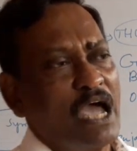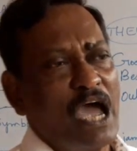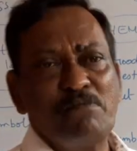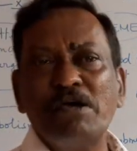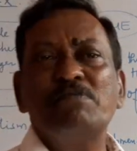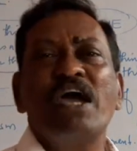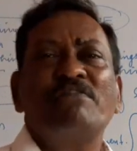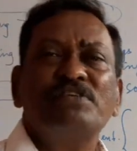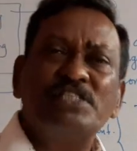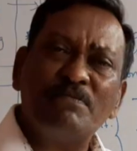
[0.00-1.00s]
And maybe
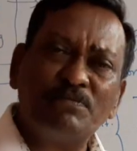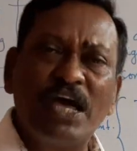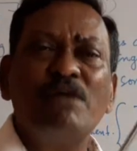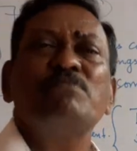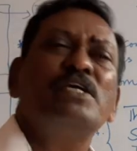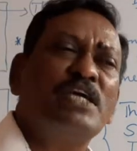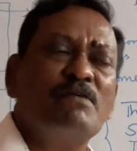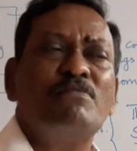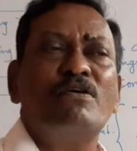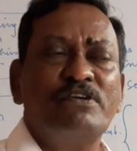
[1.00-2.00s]
after some time he
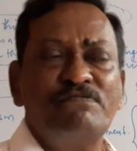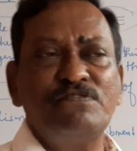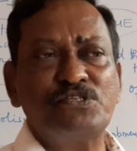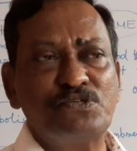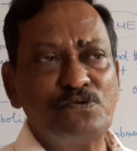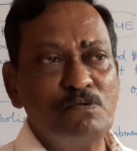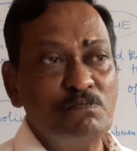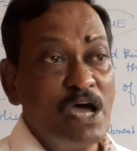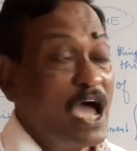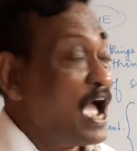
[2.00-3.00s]
came out of his room.